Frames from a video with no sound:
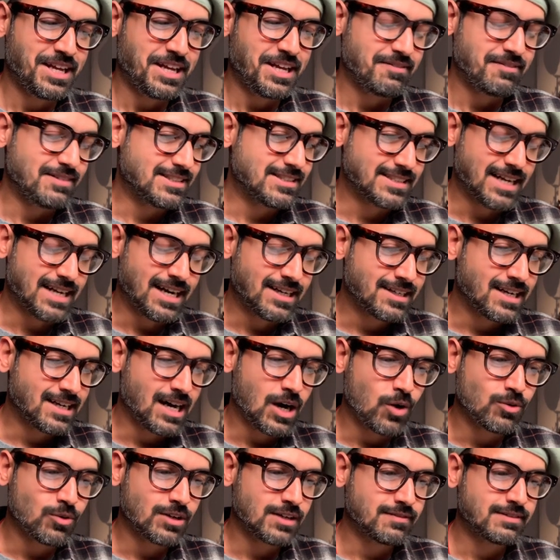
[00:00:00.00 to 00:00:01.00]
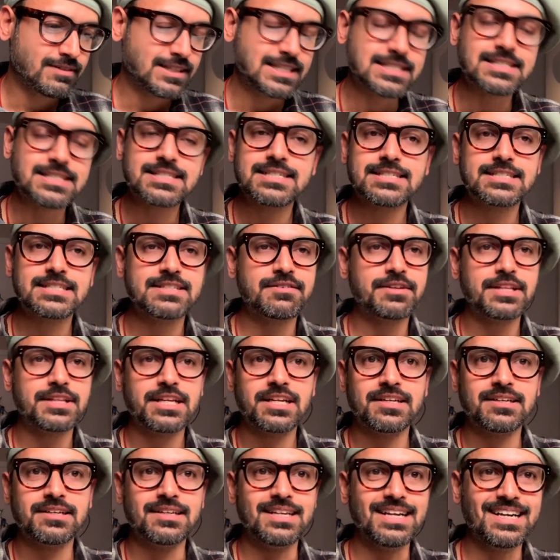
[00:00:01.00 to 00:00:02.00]
we sat down and we discussed everything
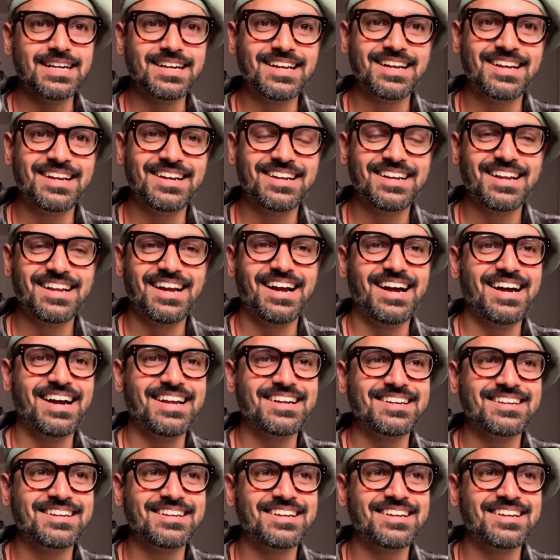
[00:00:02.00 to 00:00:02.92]
in detail, and